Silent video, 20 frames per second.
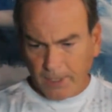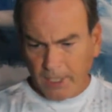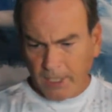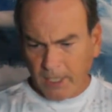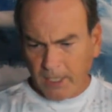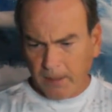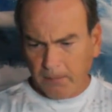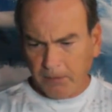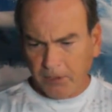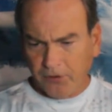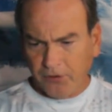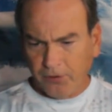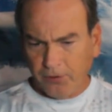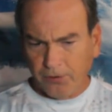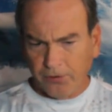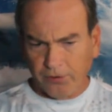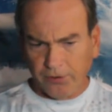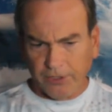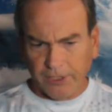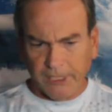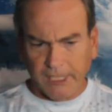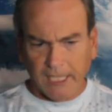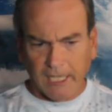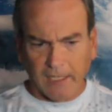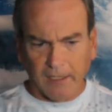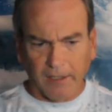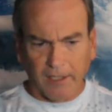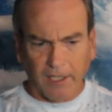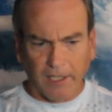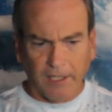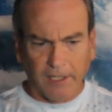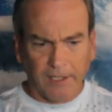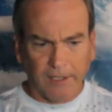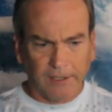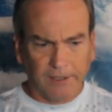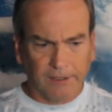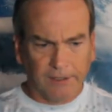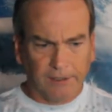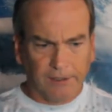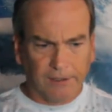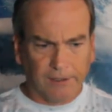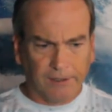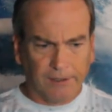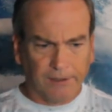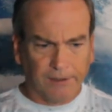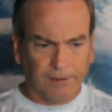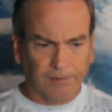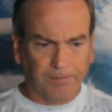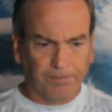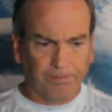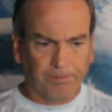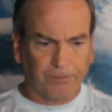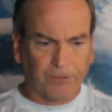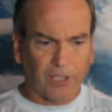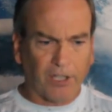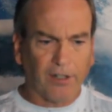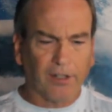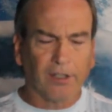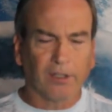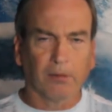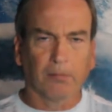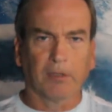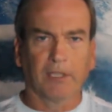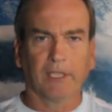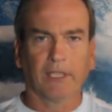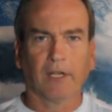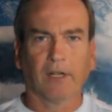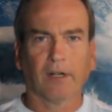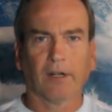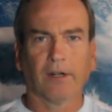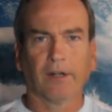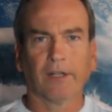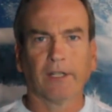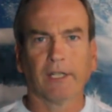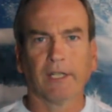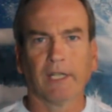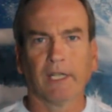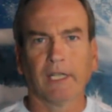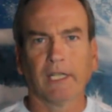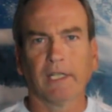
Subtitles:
It's usually not terribly hard,